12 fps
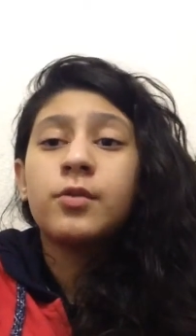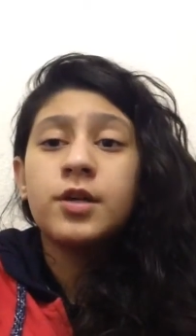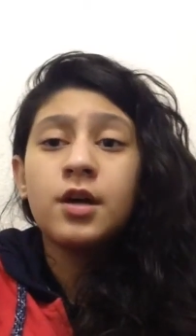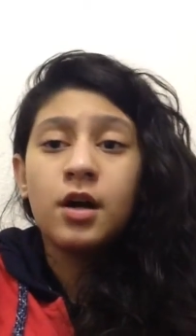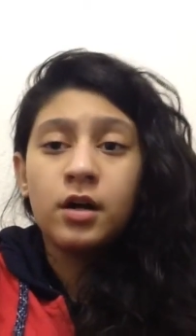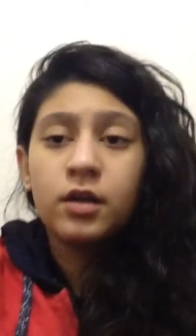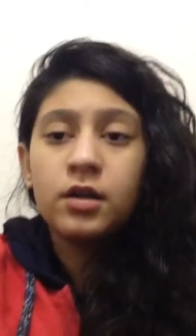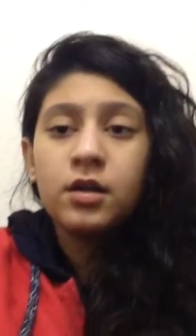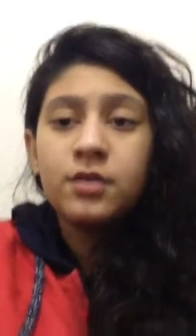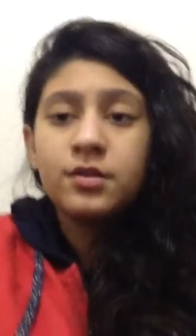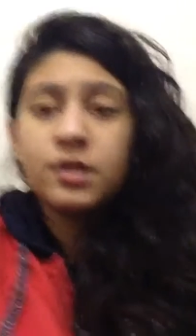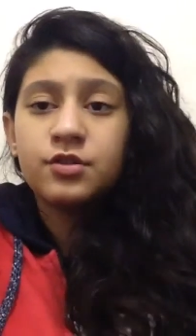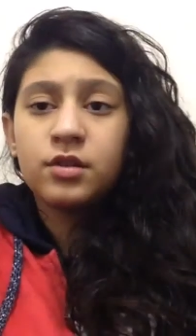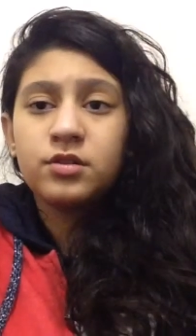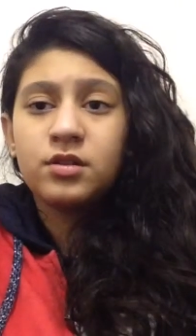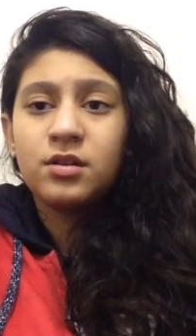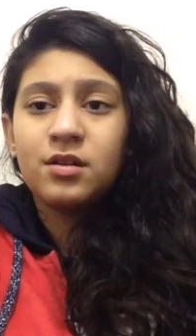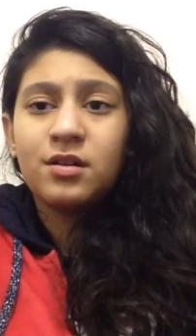young. And I told
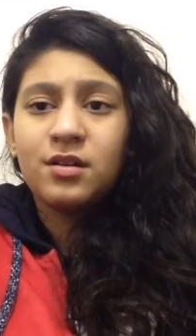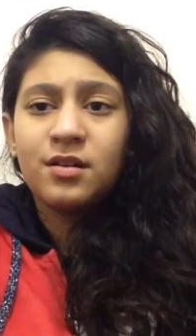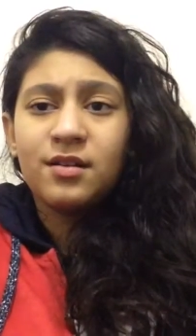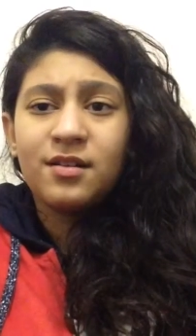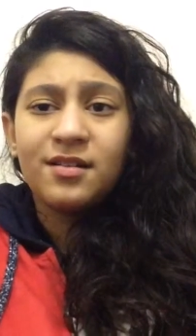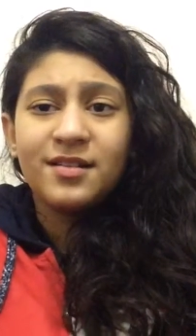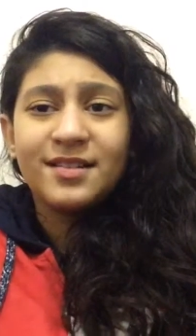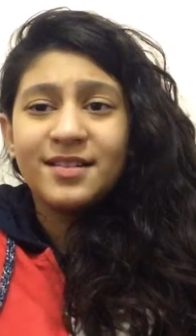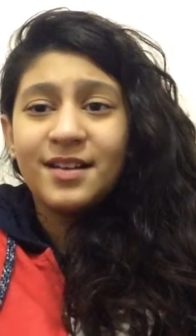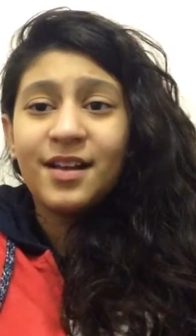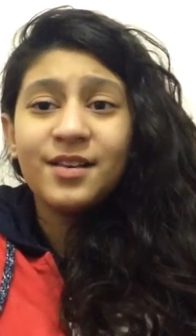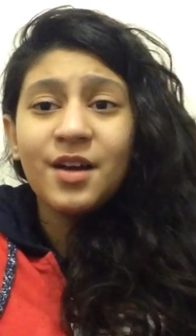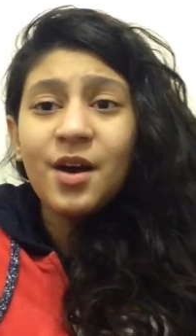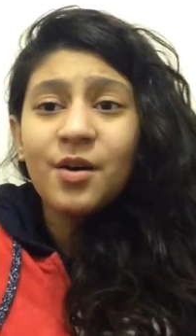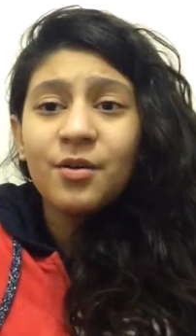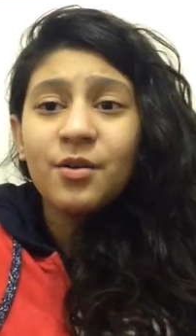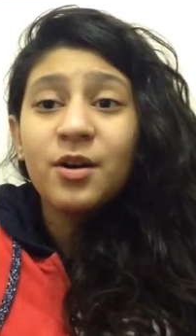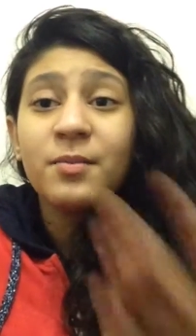her,
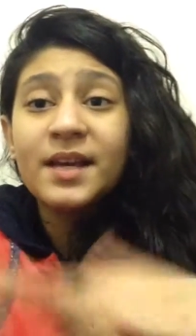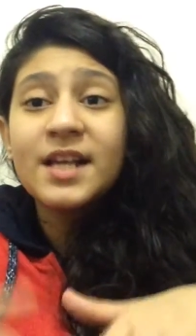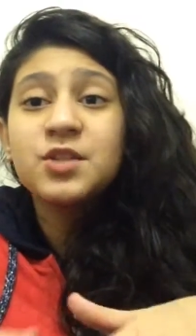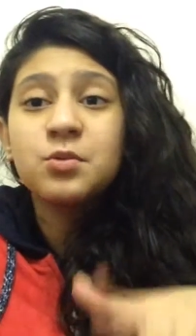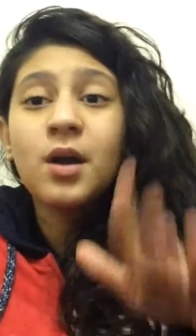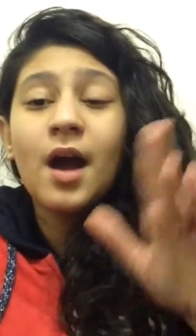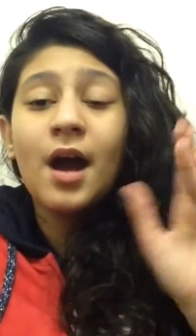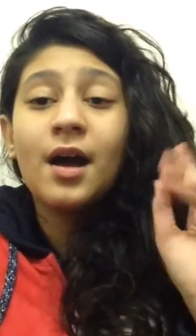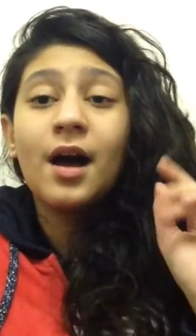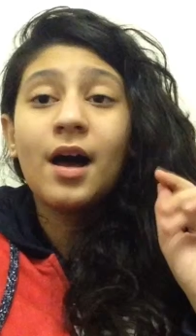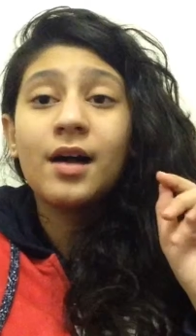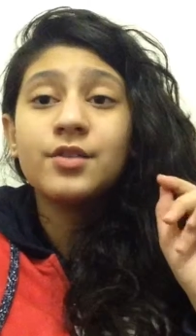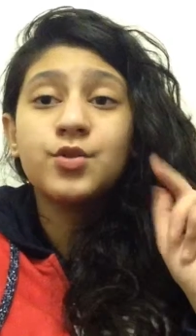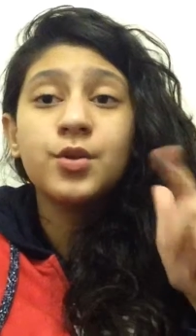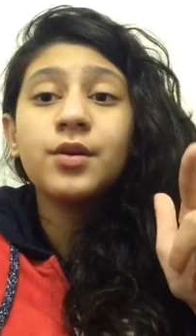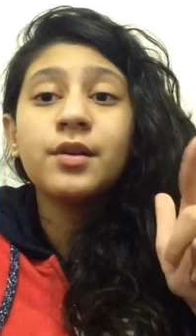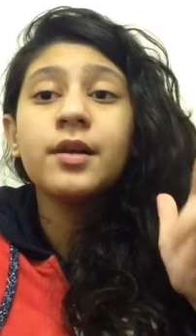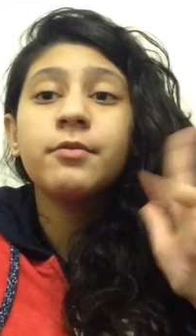hello, because me and
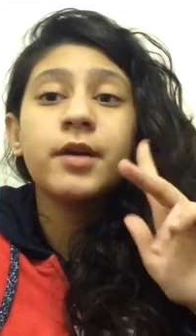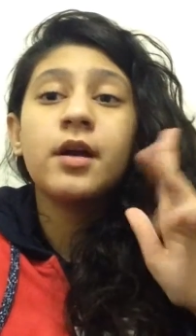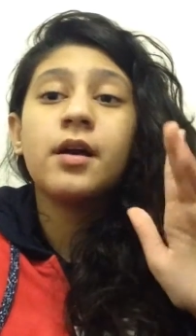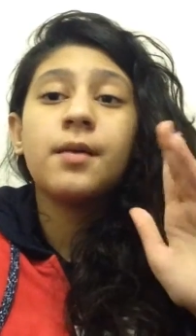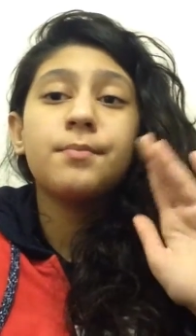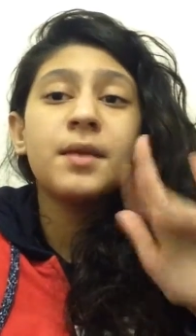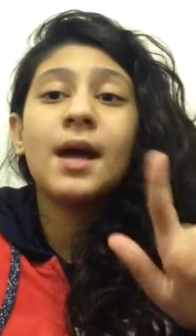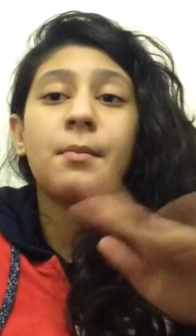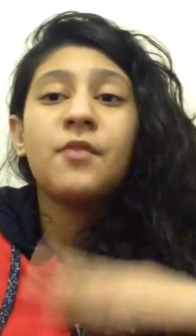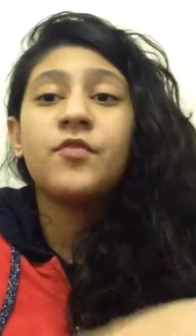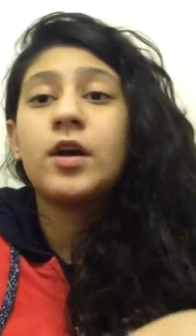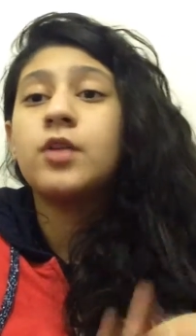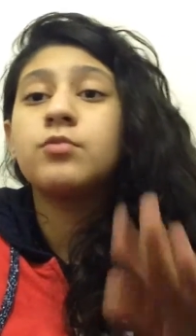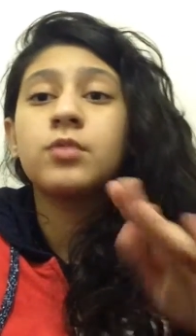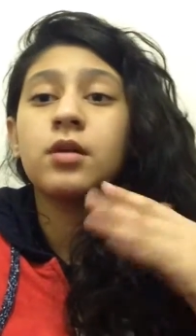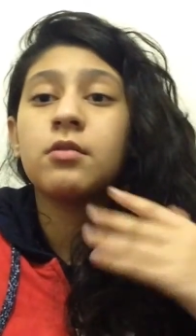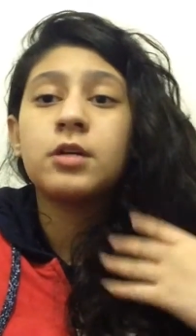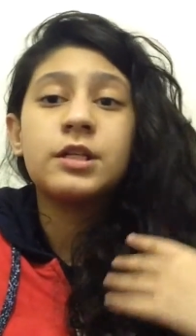my friend,
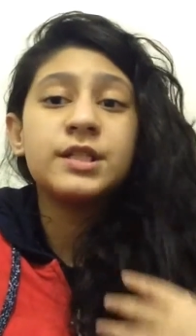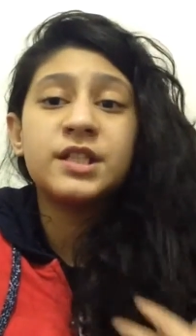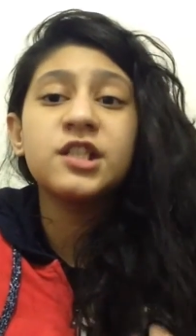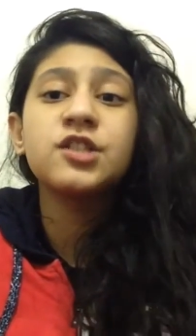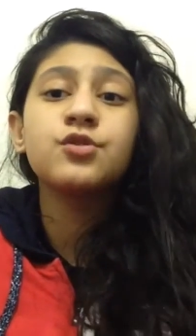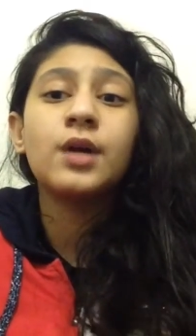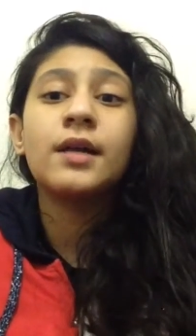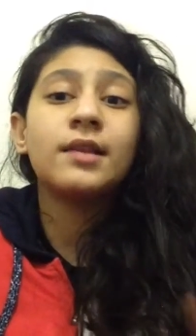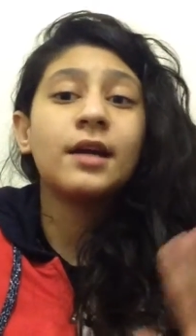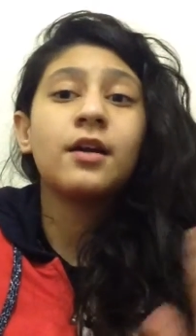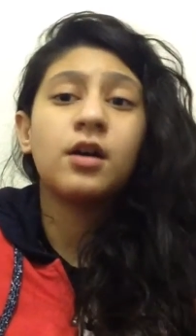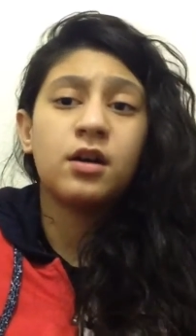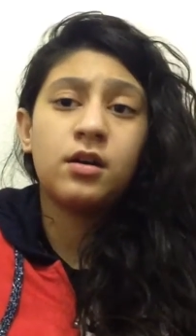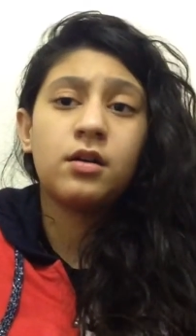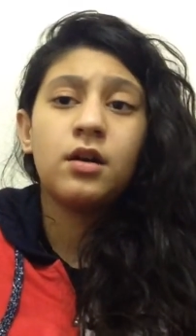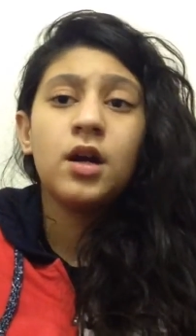we were in sixth grade like her.